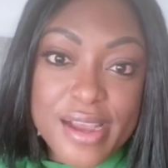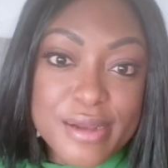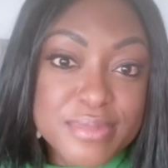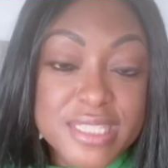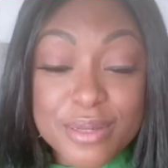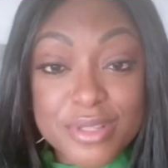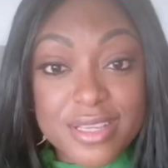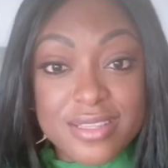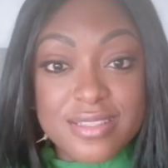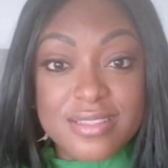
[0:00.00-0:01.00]

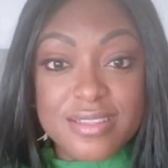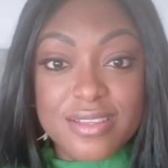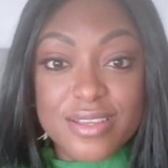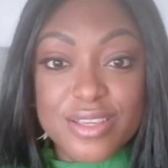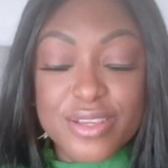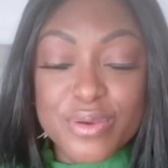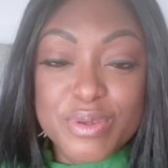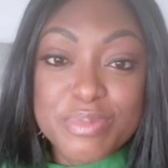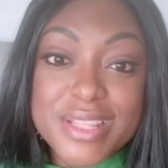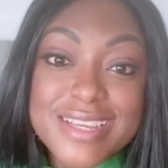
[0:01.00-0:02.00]
siblings.
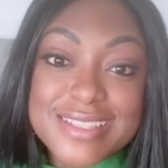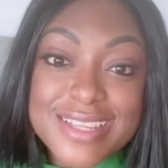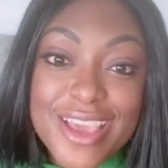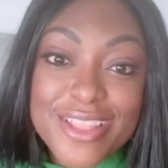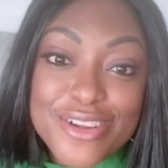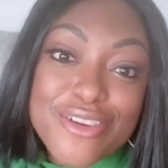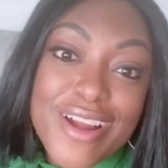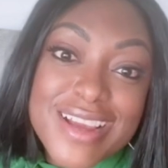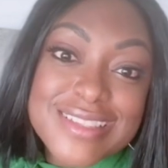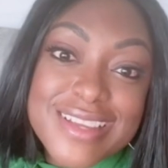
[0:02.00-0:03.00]
We played together,
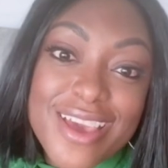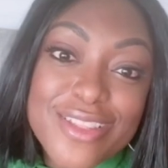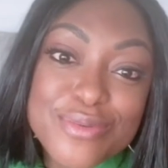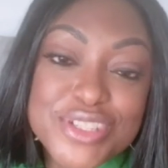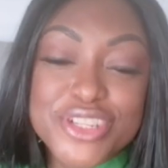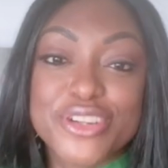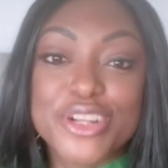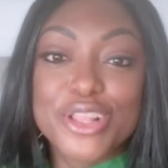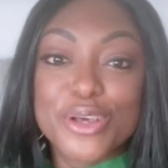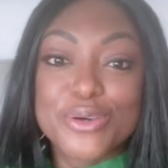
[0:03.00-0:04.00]
cried together, we shared
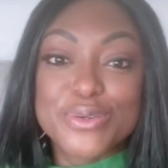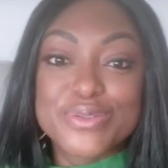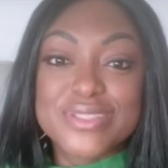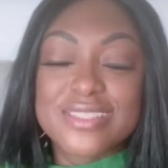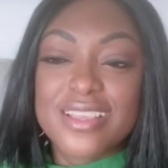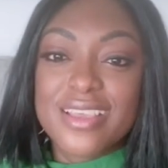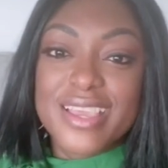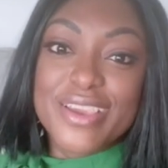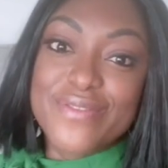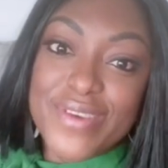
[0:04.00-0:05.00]
clothes,
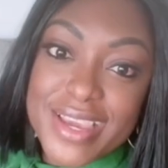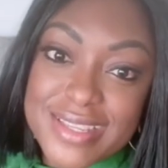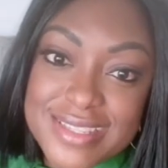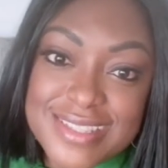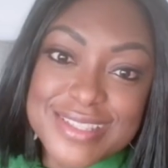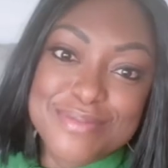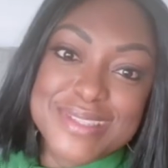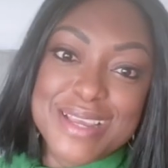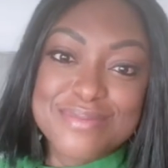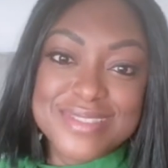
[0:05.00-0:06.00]
advice,
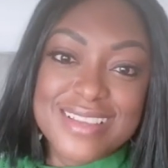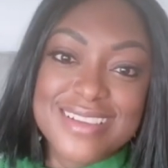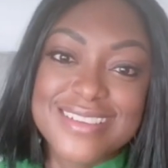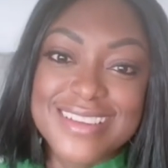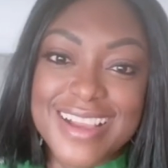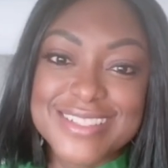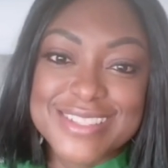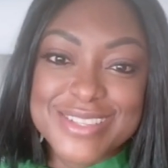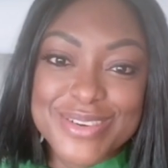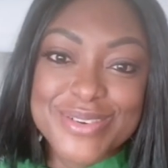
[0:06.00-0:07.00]
sometimes not
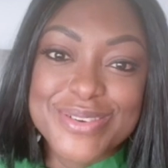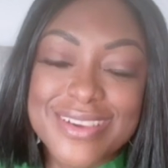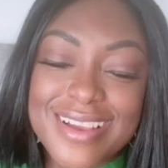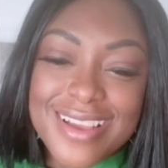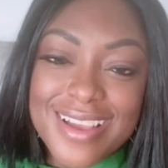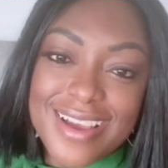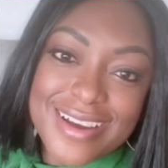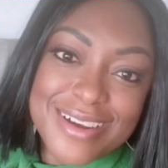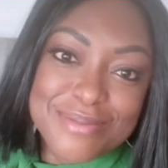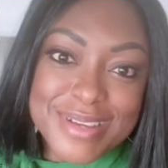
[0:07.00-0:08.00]
so
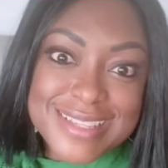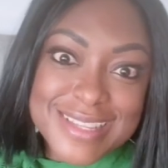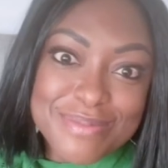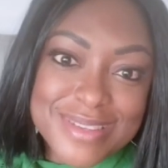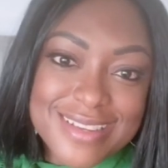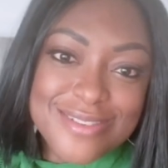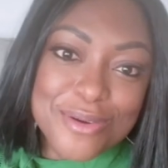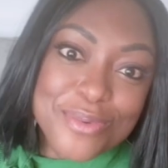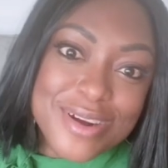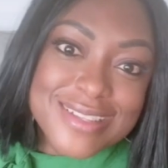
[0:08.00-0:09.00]
accepted or
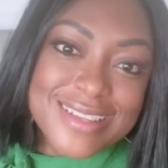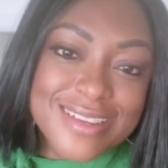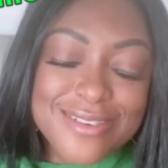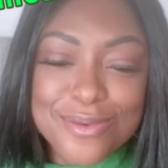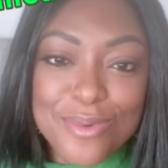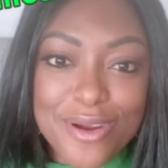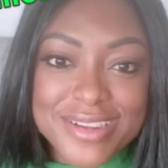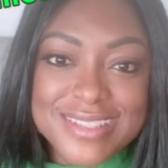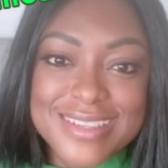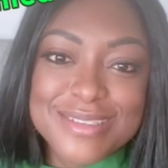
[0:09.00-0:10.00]
wanted or
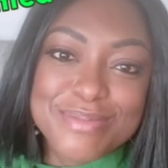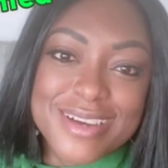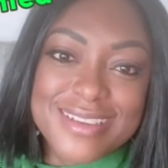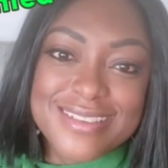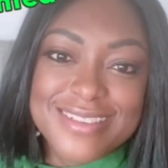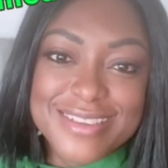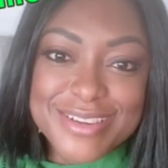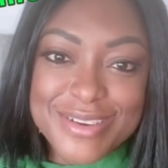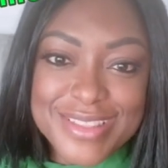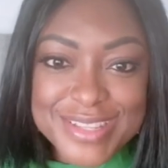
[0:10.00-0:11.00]
warranted, but you
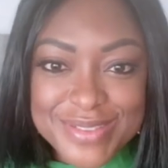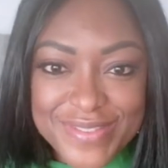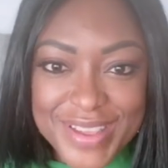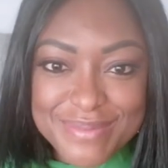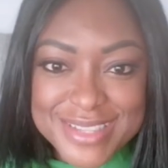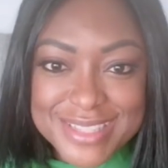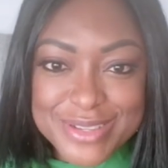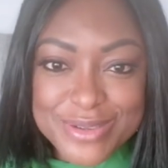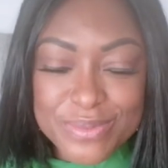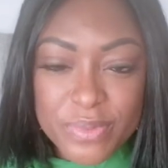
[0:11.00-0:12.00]
know, that's what families
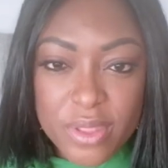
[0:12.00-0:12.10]
do.